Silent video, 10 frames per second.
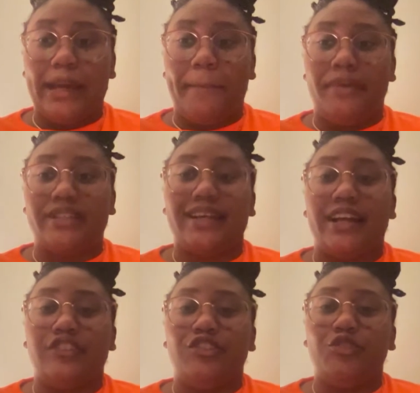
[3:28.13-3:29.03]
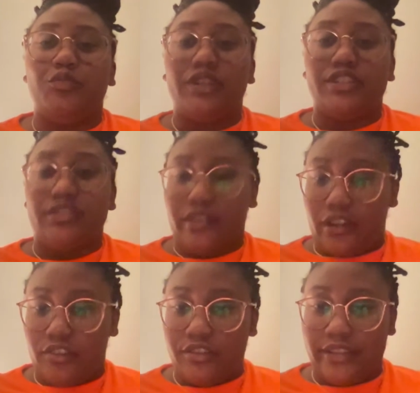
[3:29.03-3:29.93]
but I do want to
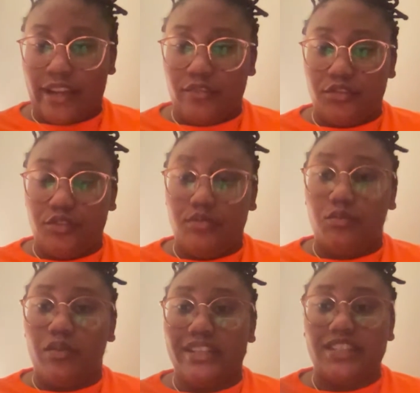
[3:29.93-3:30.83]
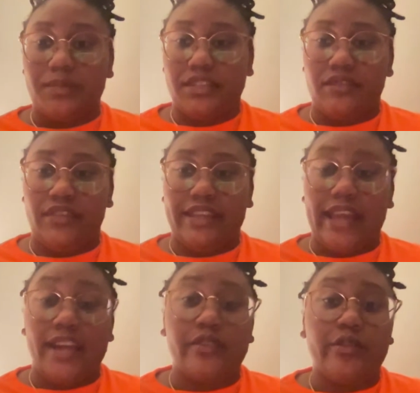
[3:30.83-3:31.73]
narrow it down to one specific
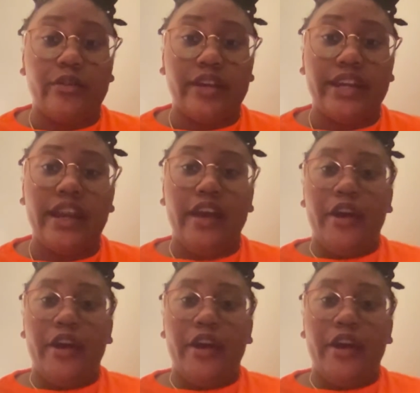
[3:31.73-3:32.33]
category,